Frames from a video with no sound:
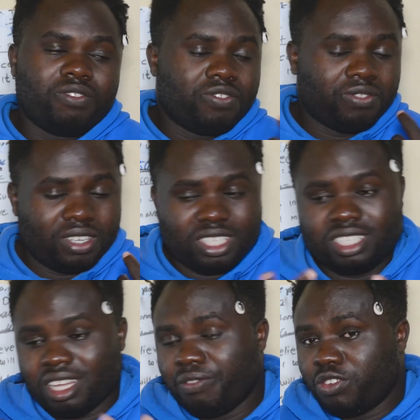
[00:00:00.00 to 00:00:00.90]
If
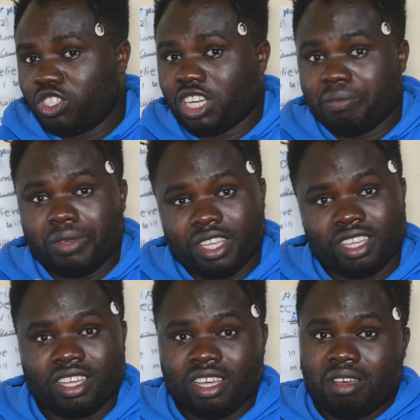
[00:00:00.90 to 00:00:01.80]
it is a future
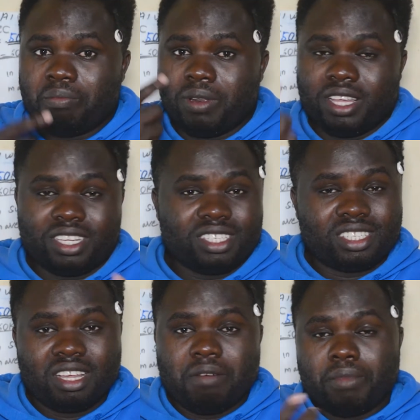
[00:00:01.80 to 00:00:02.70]
me,
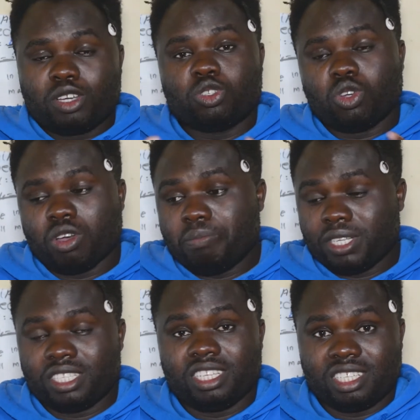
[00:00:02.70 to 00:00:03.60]
please make sure
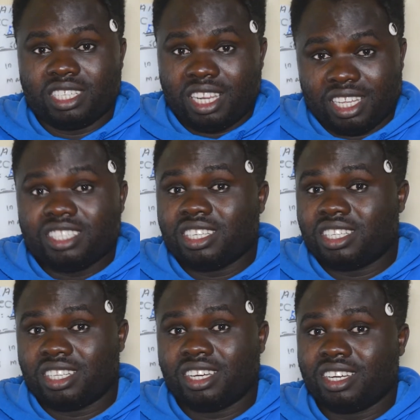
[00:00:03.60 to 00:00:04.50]
your business is
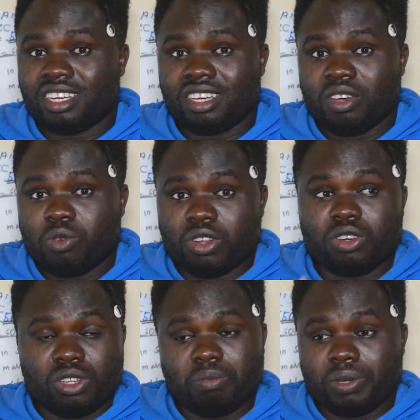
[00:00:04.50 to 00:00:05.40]
legit.
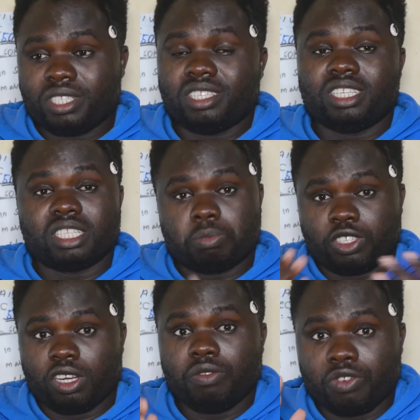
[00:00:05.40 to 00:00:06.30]
When you're doing business,
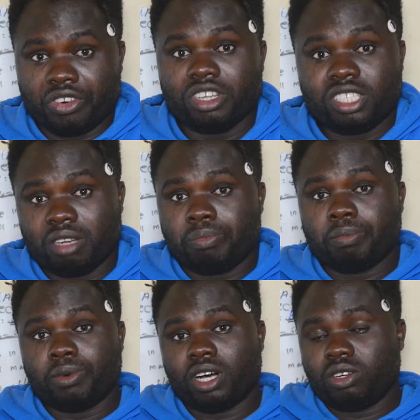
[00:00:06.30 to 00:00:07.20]
especially if you're
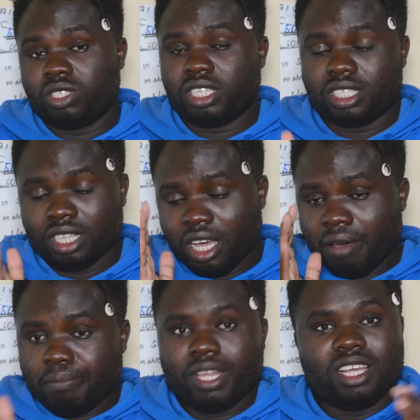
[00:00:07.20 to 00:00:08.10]
renting people houses,
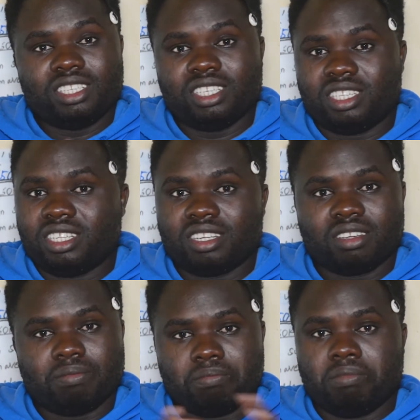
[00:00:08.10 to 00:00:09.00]
be
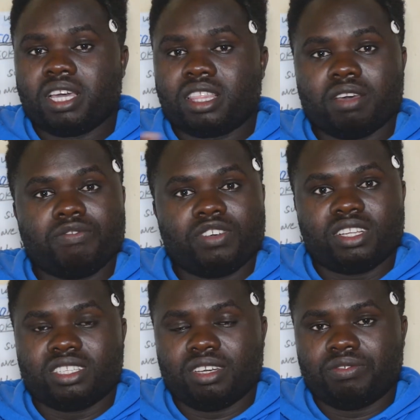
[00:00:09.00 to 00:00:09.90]
legit. Make them
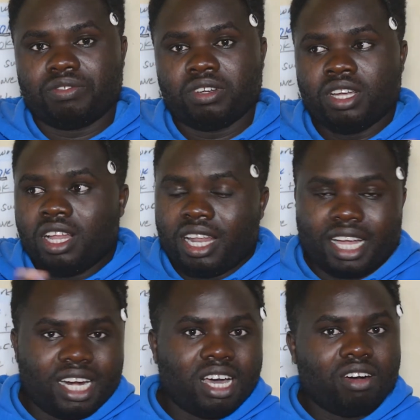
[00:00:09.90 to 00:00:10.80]
feel safe.
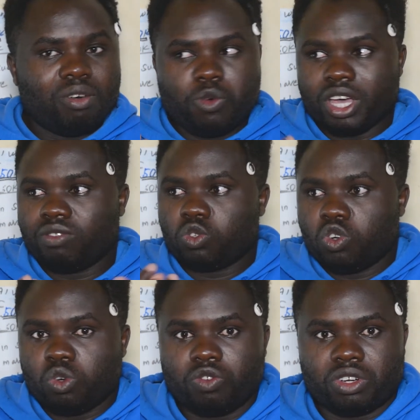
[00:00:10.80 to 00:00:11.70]
Like now, we
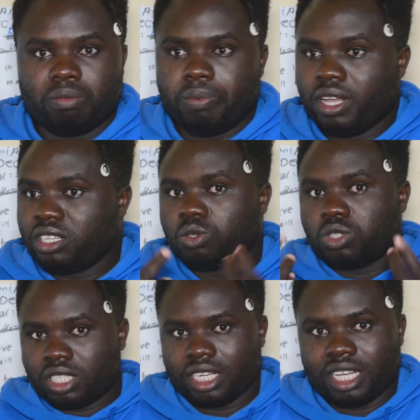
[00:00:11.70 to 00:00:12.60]
have to look for a
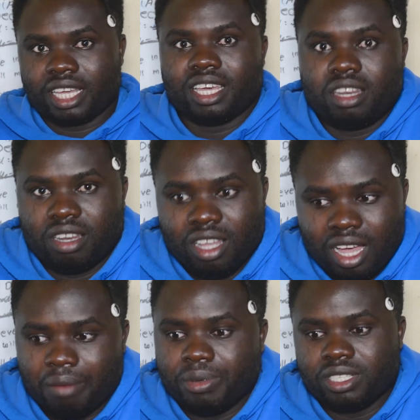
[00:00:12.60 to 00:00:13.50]
place to start again
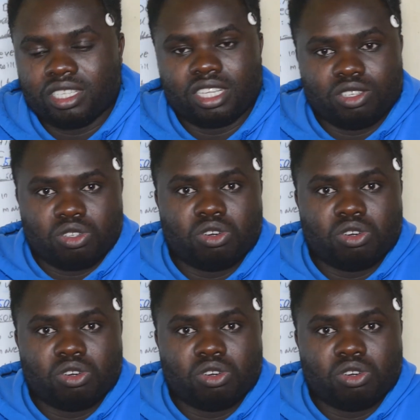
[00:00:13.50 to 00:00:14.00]
a business.